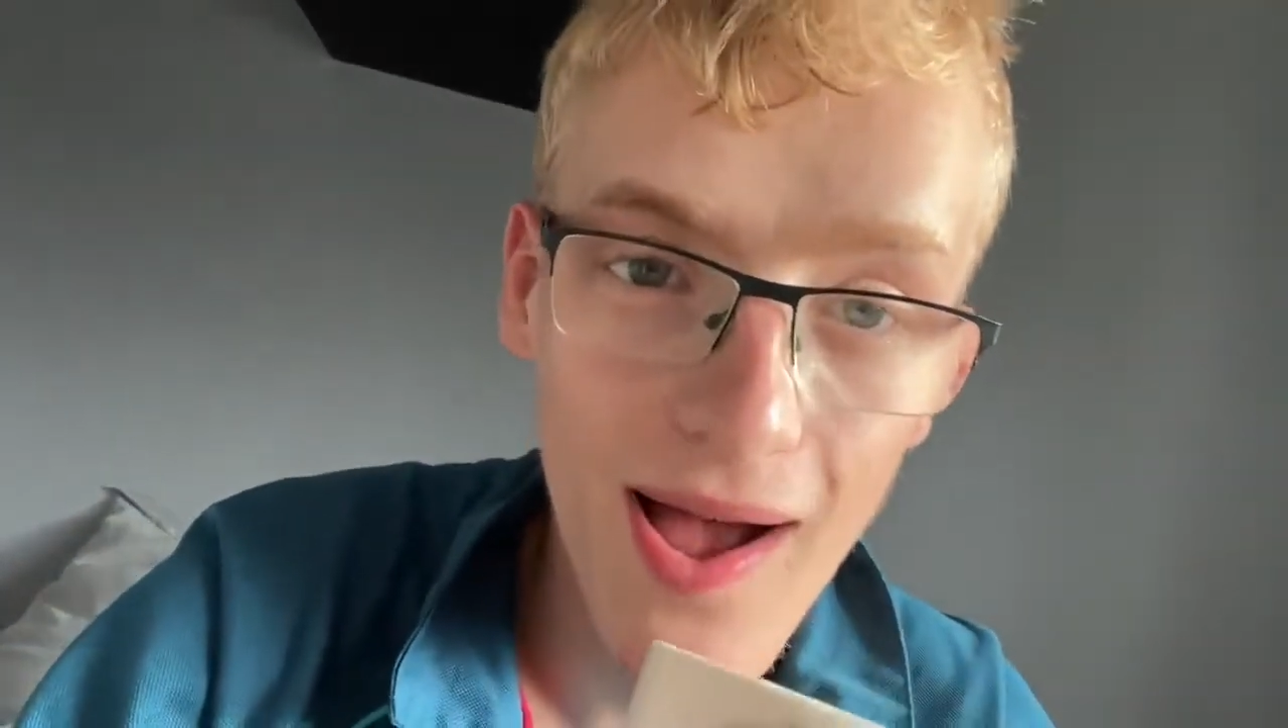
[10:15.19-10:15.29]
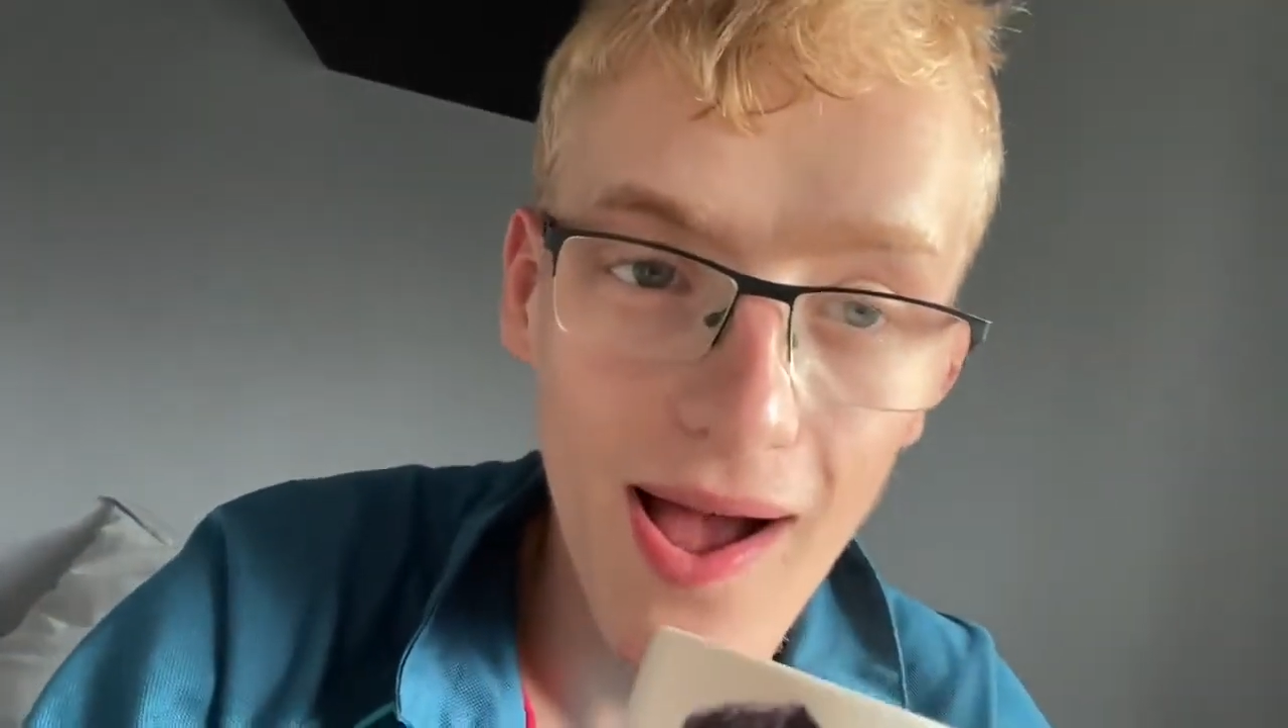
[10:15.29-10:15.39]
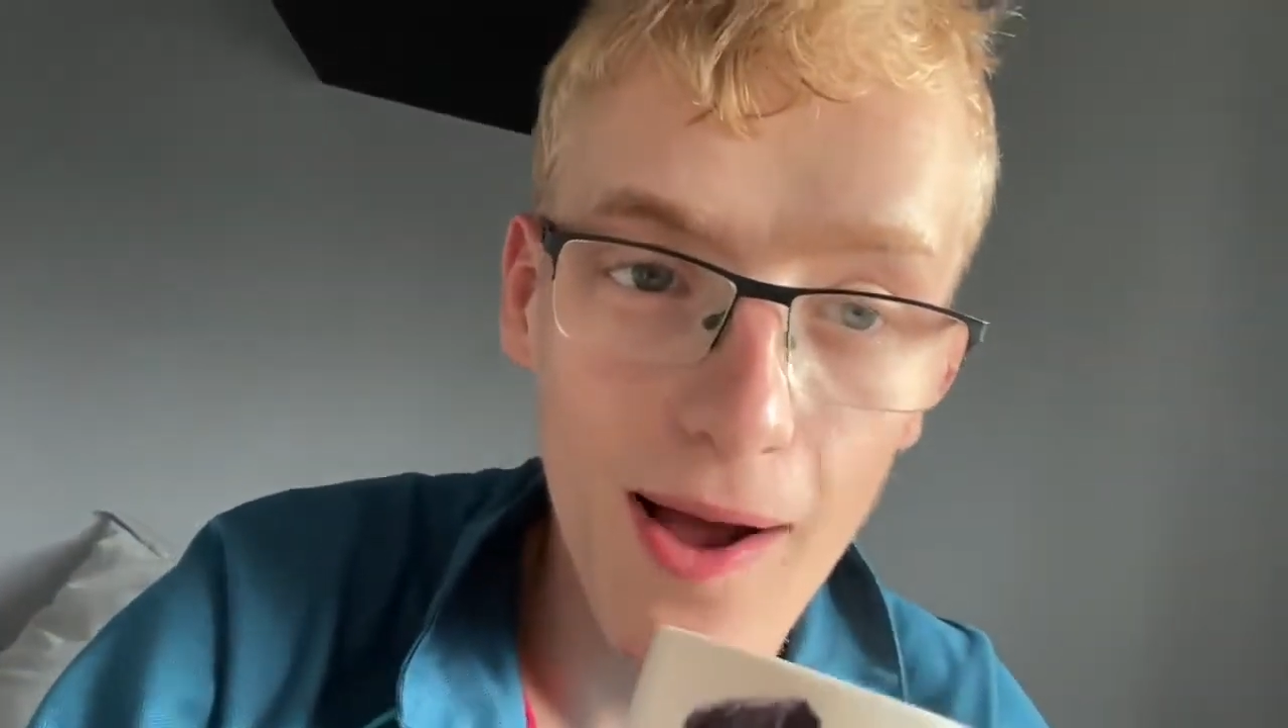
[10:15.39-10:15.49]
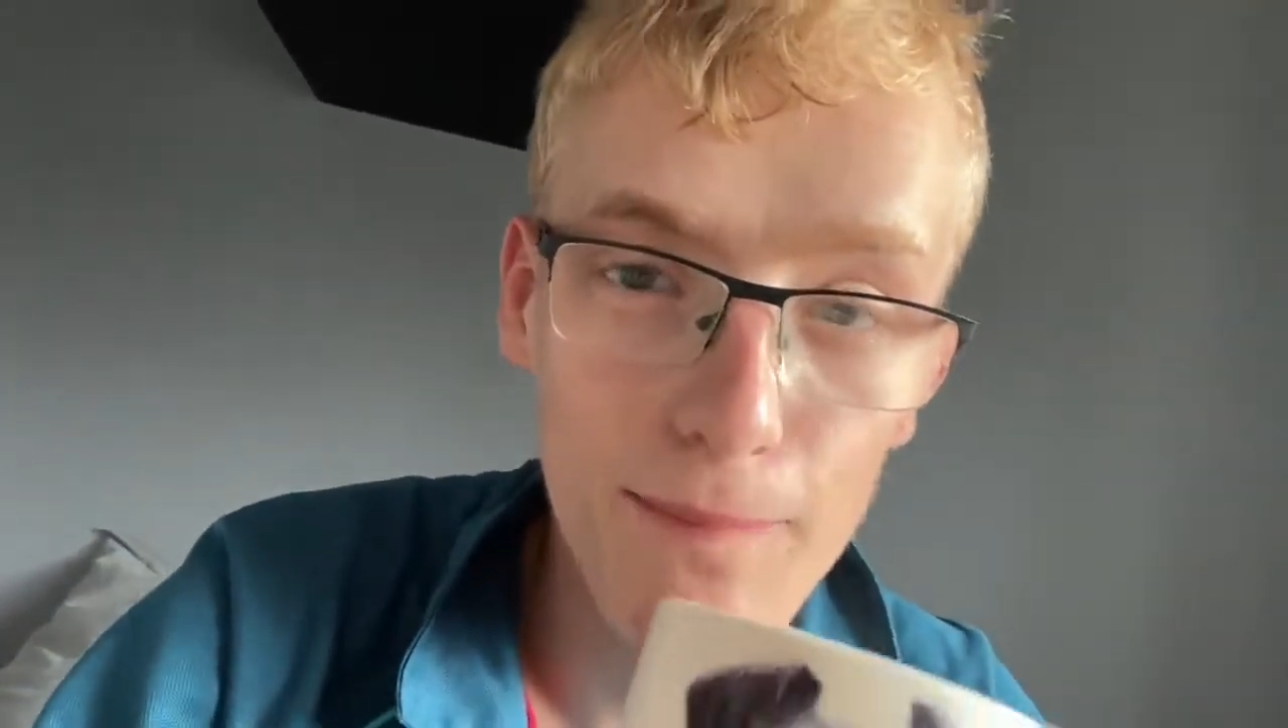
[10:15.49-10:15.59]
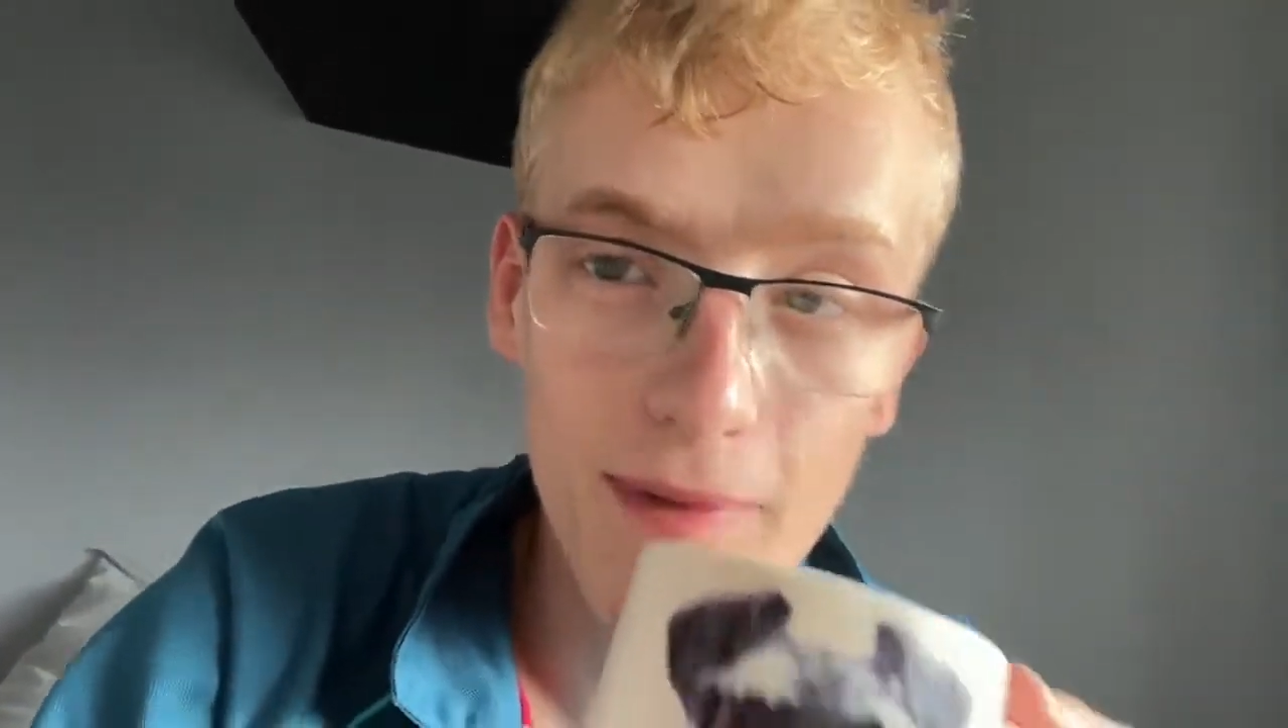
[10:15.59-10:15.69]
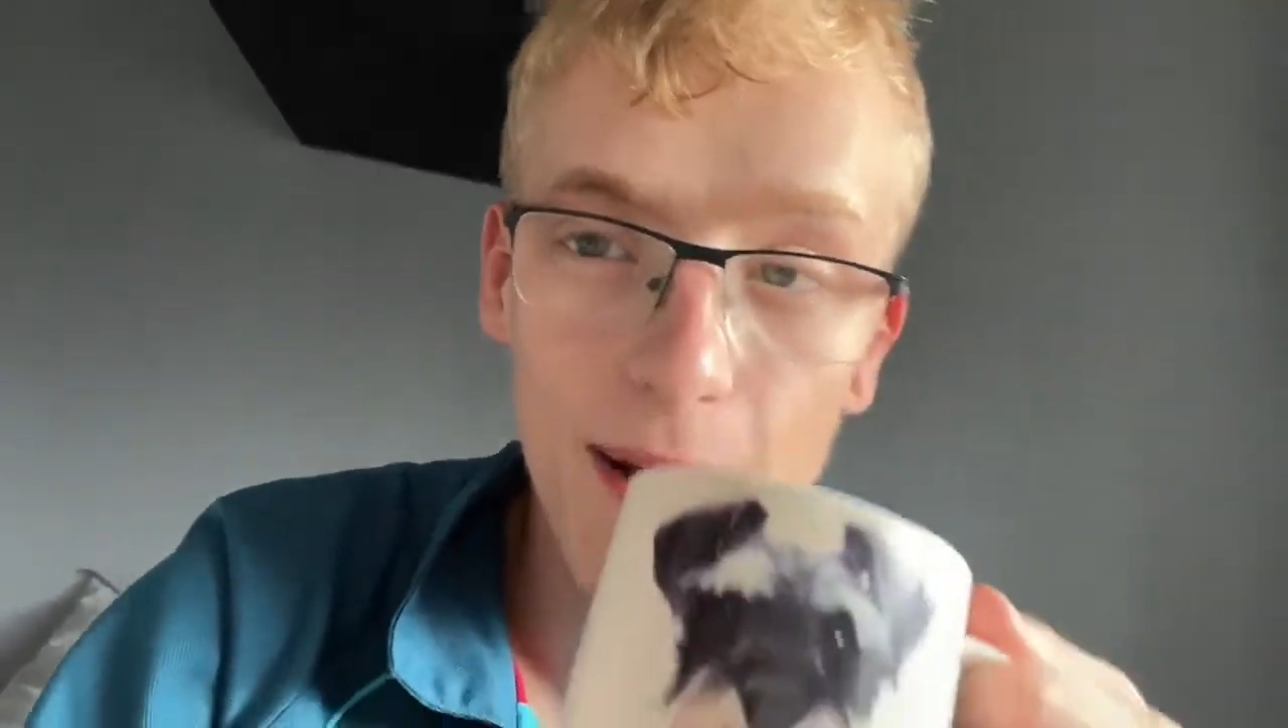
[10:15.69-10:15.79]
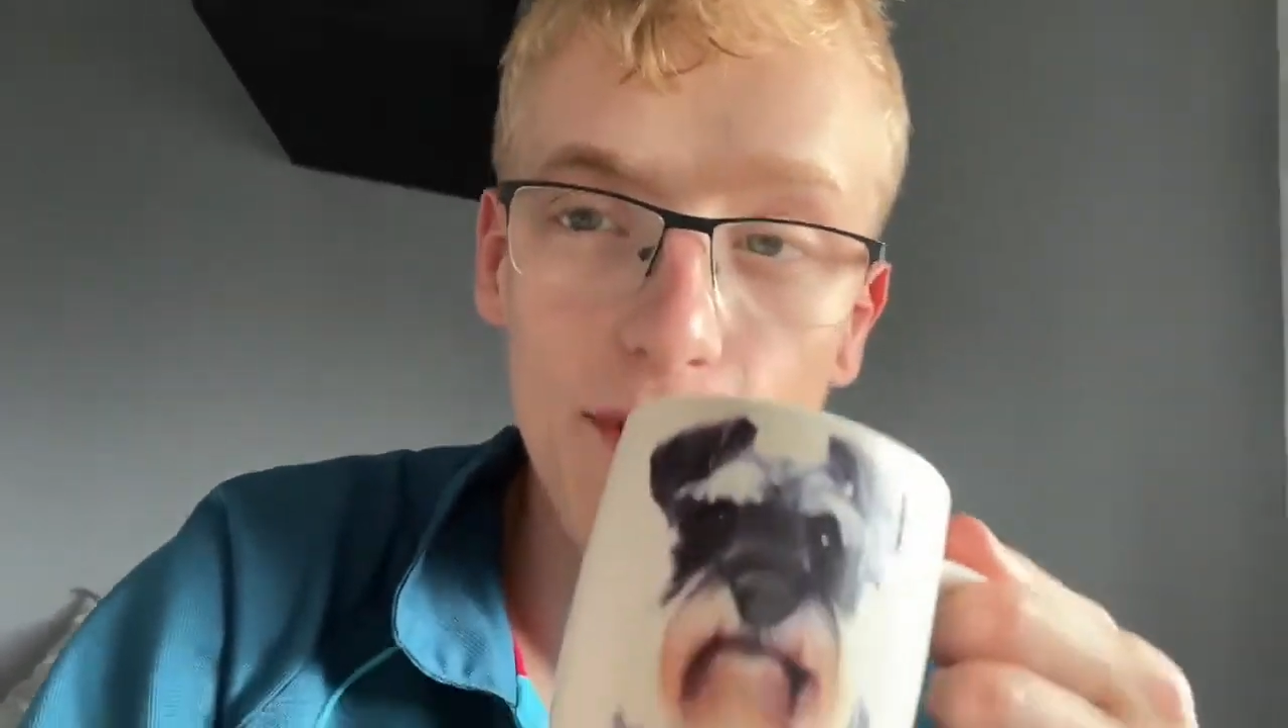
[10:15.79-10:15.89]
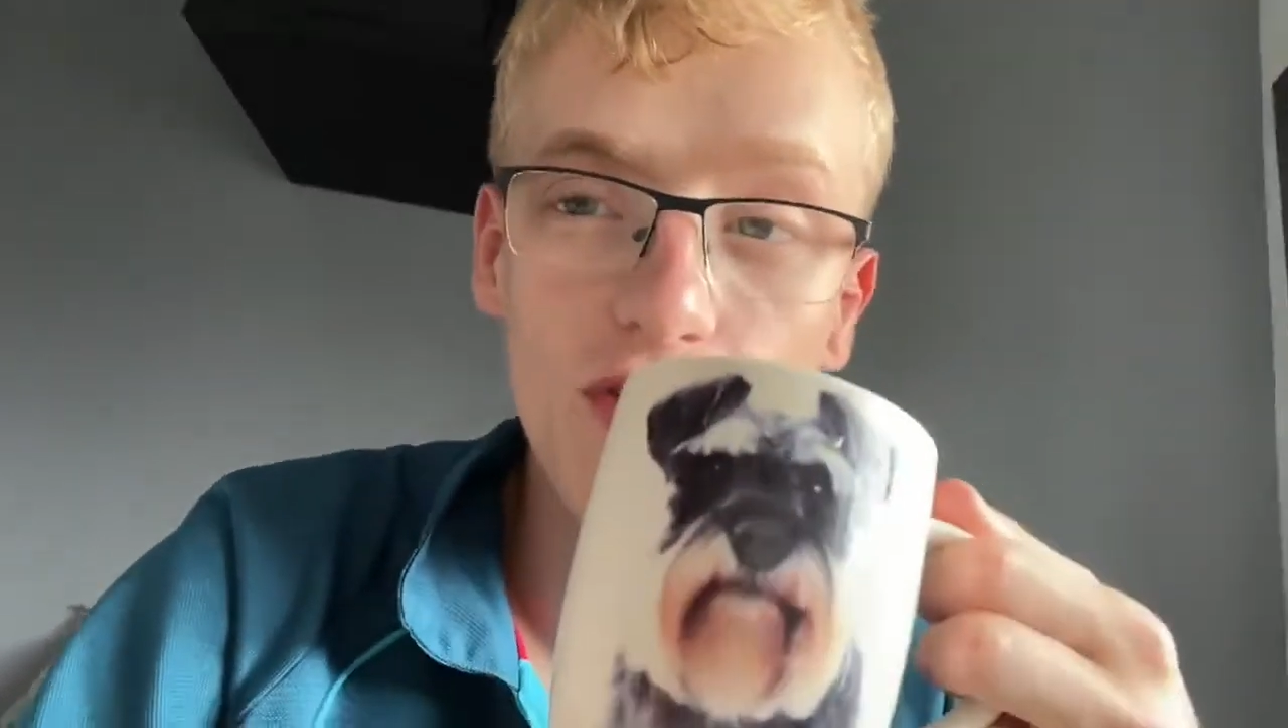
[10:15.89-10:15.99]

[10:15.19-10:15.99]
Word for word: I might go